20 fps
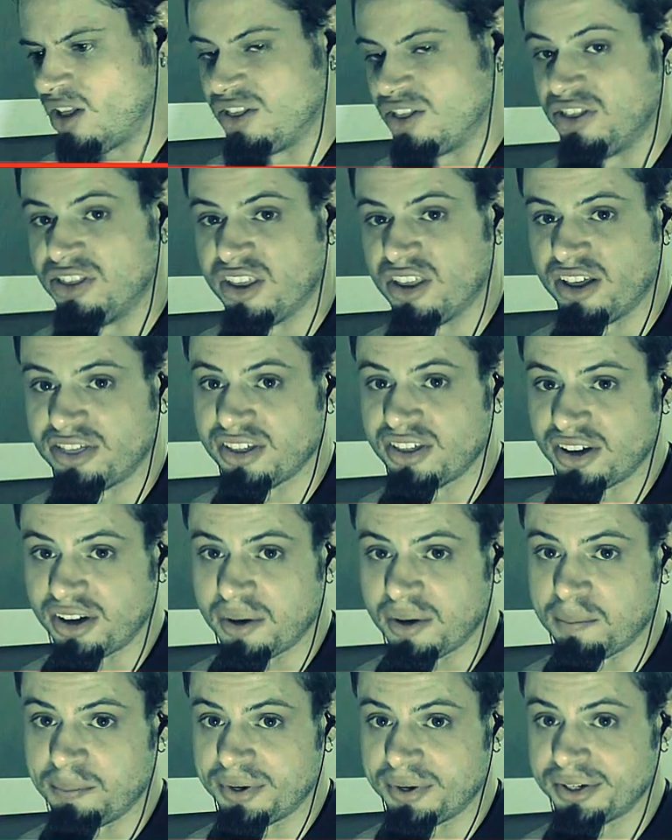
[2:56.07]
Nothing
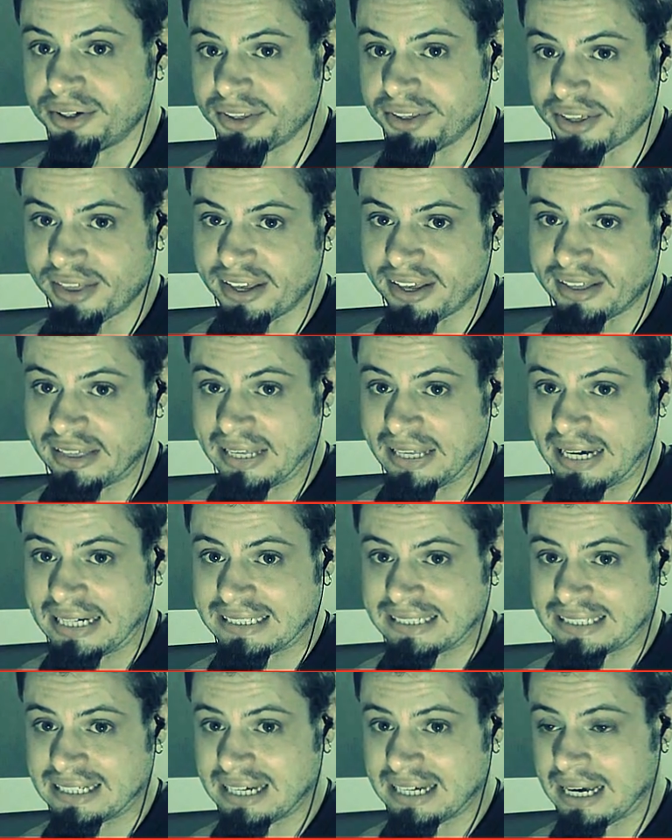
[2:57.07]
compared to that
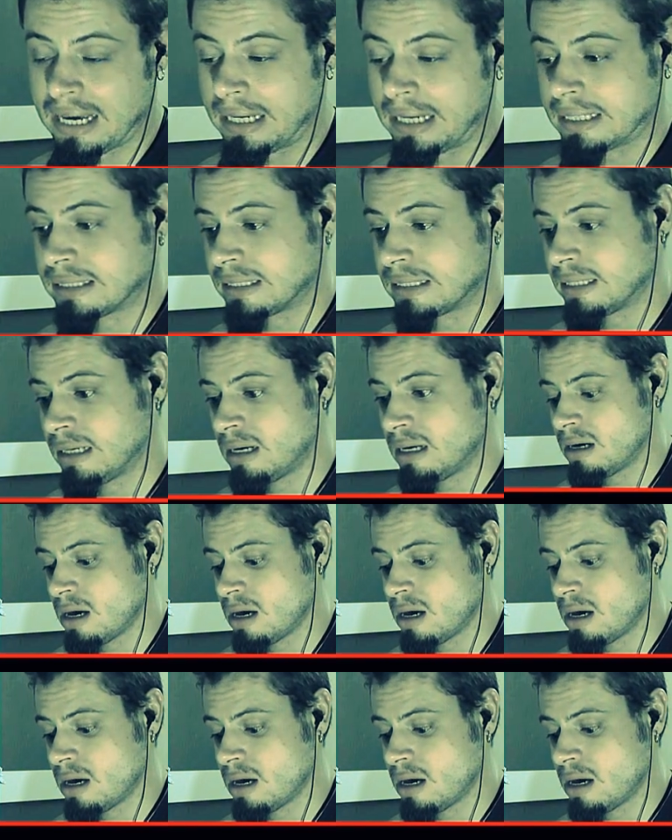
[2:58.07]
last axe.